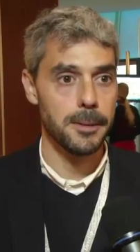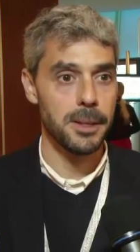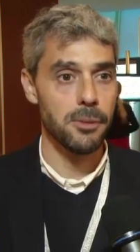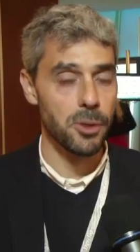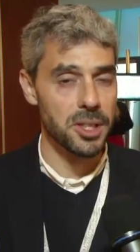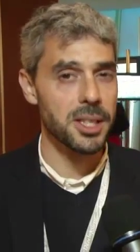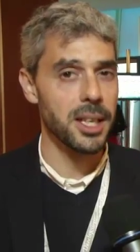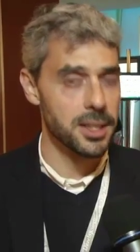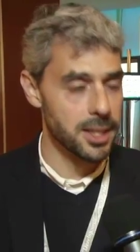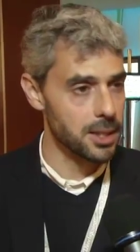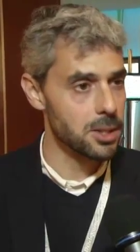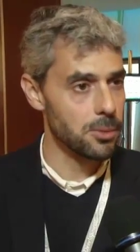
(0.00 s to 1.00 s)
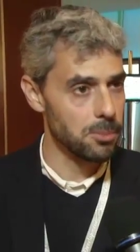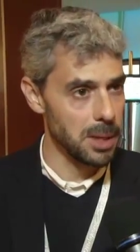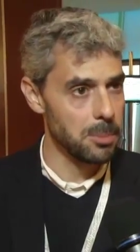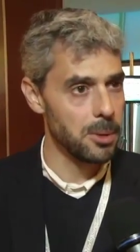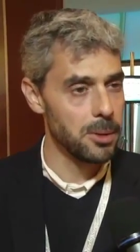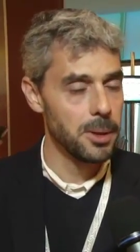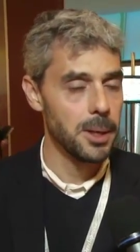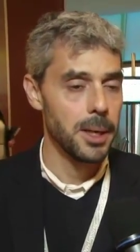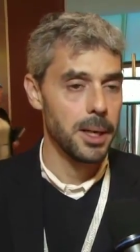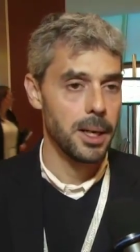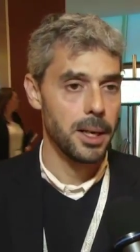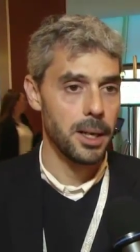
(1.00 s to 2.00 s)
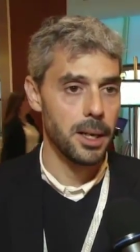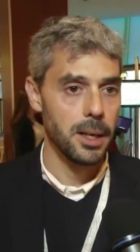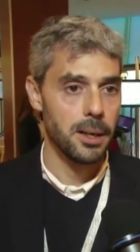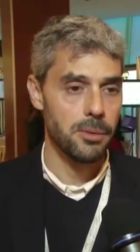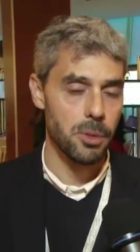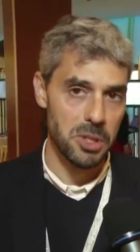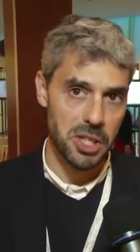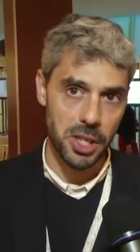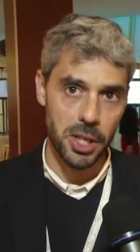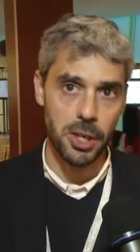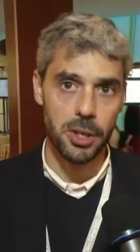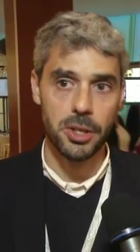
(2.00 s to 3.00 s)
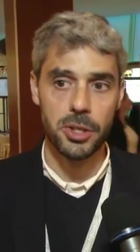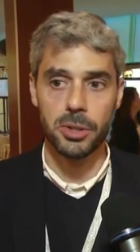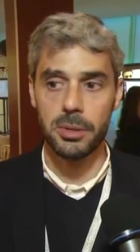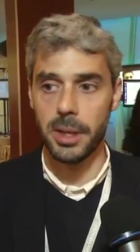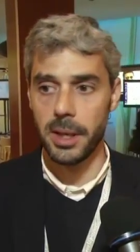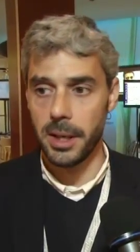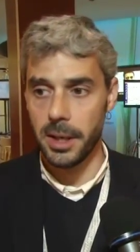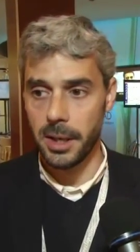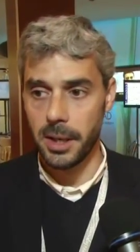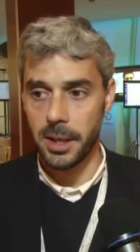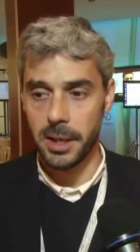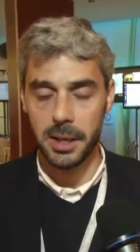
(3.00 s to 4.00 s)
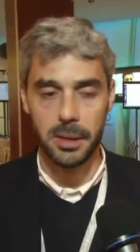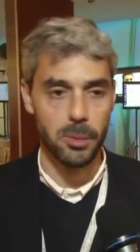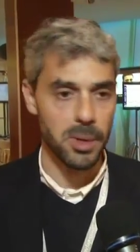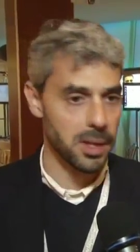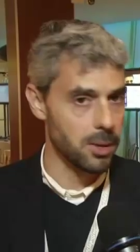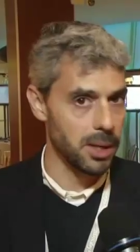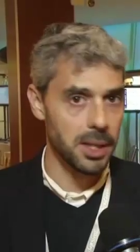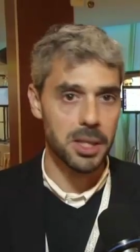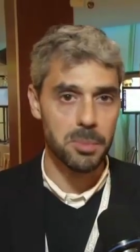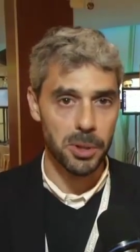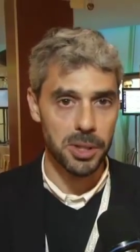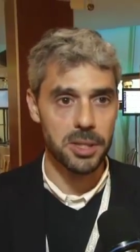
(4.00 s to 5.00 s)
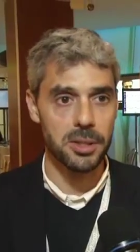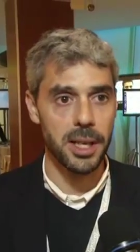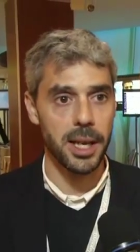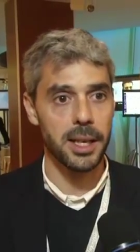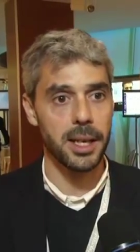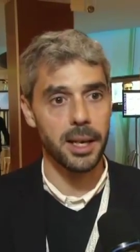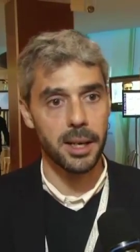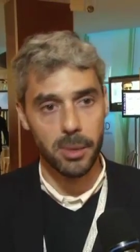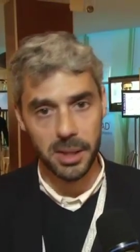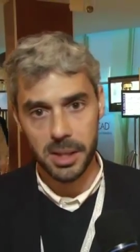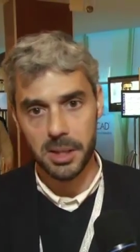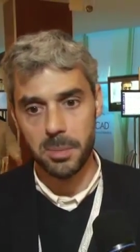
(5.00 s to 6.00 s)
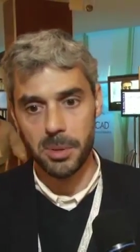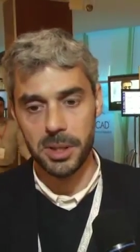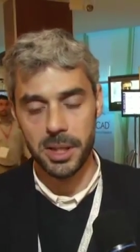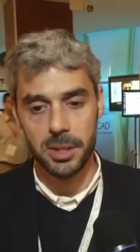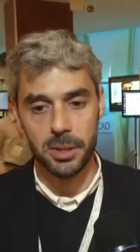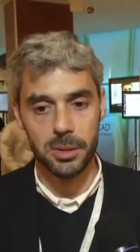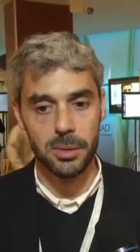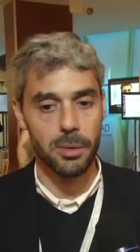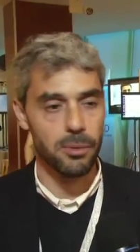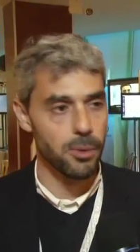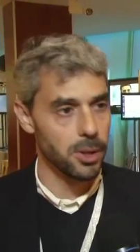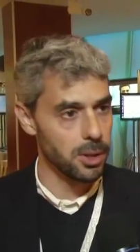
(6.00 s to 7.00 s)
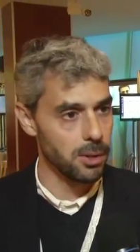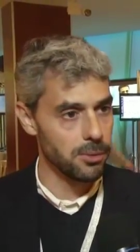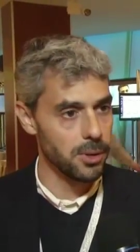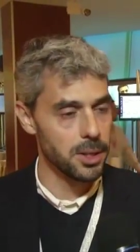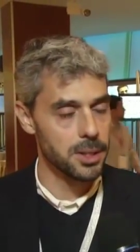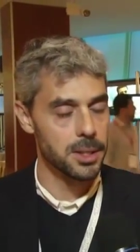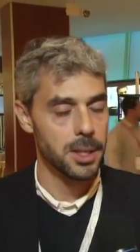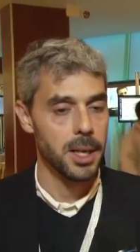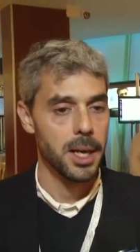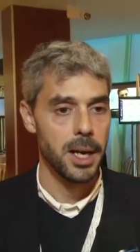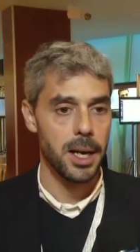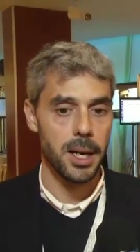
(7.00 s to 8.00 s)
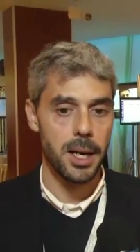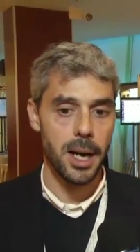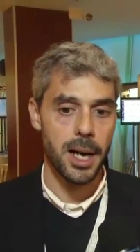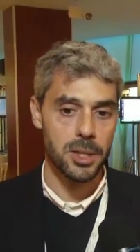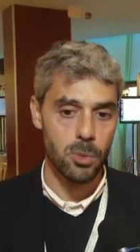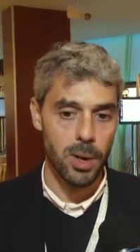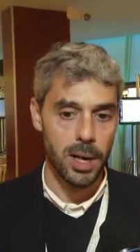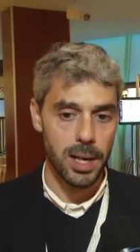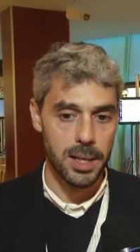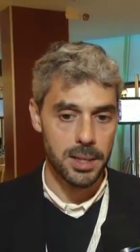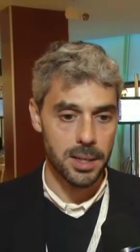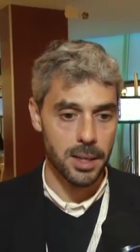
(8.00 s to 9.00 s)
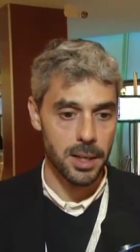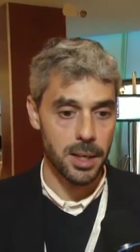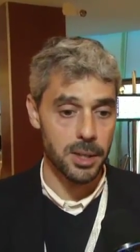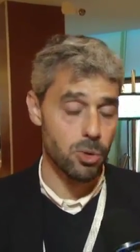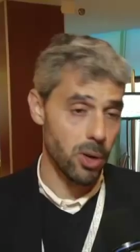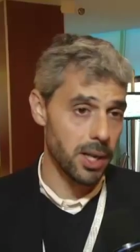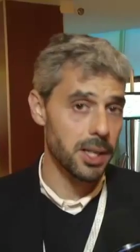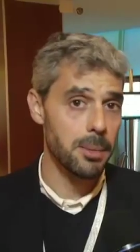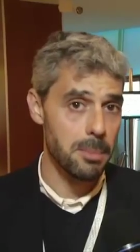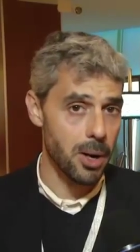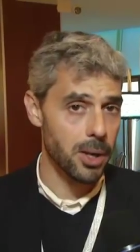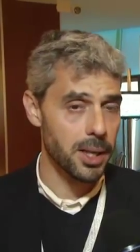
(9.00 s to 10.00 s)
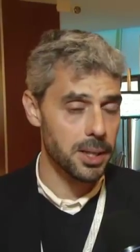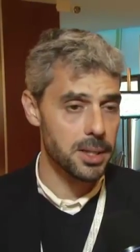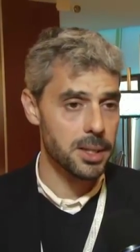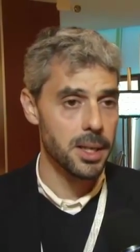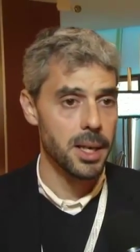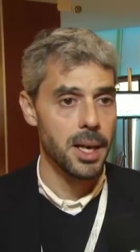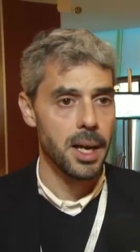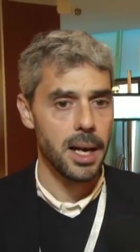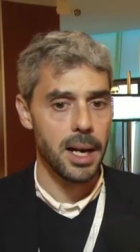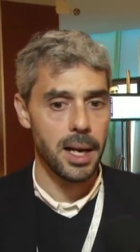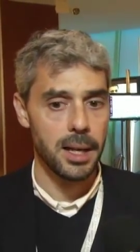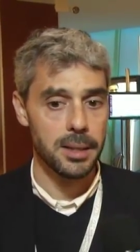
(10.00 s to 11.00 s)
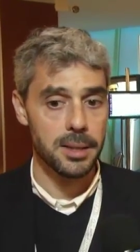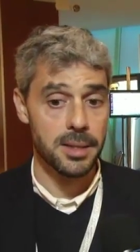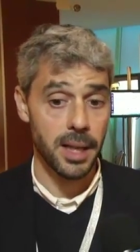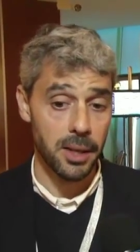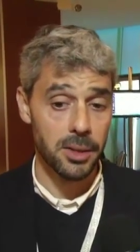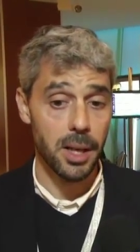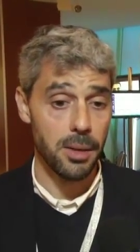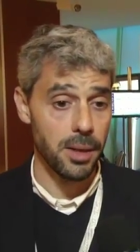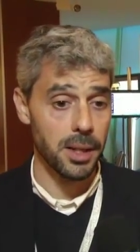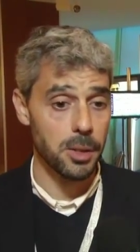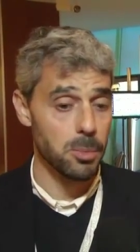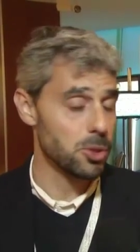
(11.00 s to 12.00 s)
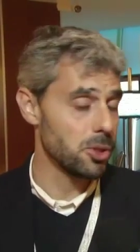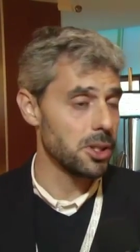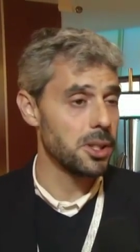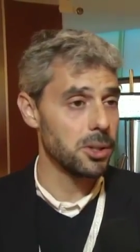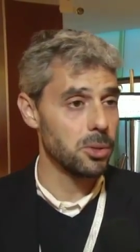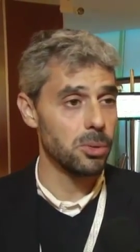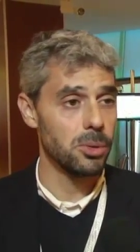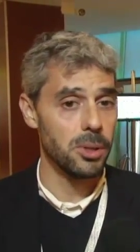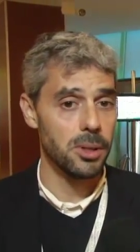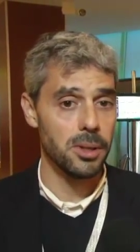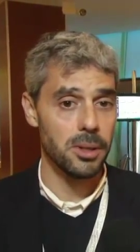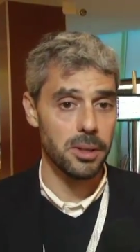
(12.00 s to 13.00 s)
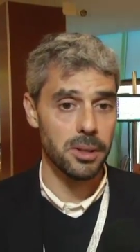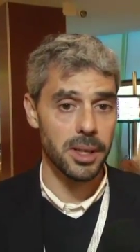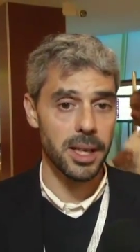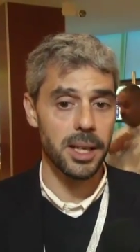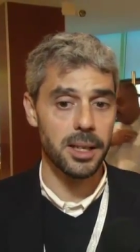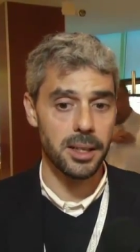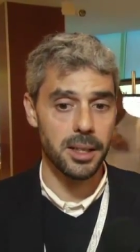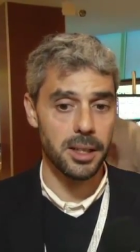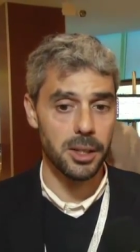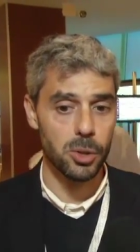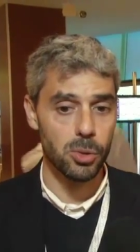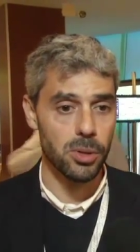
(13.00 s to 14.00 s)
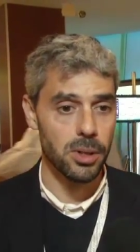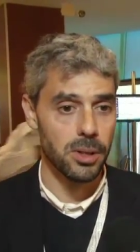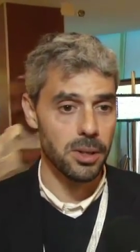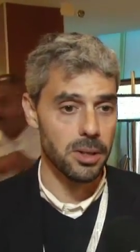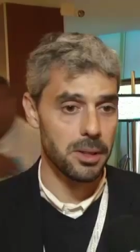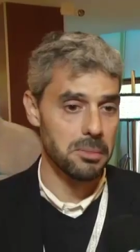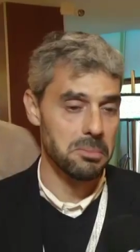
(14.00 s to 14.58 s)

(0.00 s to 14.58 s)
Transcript: different skill sets of people, from engineers with great expertise in data, great expertise on front office, as well as trading and markets. And second, I think the opportunity to get into a